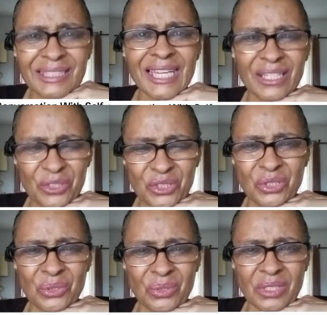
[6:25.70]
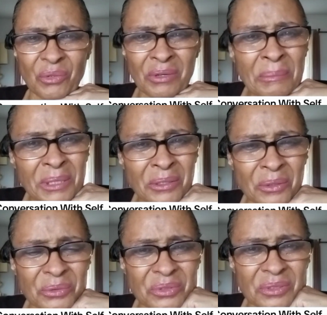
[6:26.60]
caters to the
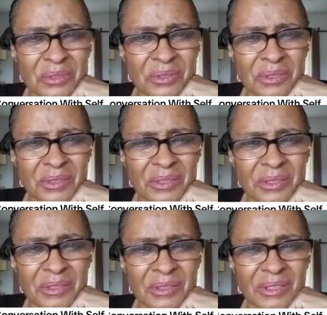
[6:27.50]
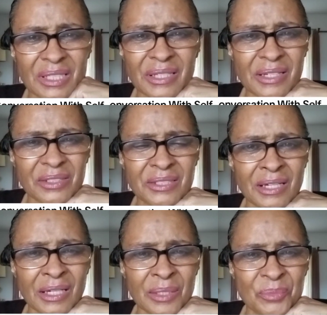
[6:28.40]
criminals a lot of
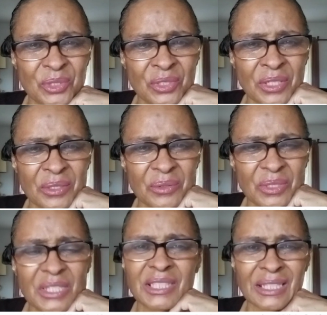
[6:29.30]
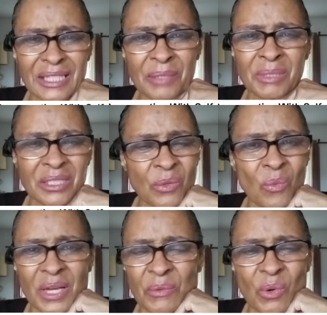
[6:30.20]
times, you know? They let them get
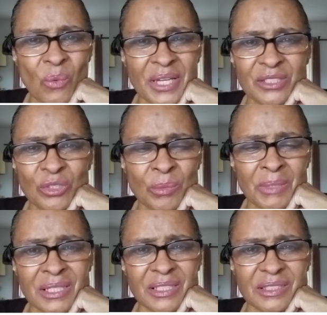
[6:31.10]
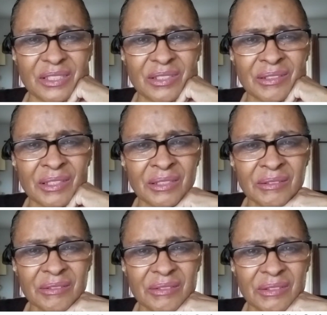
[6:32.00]
away with way too much, you know?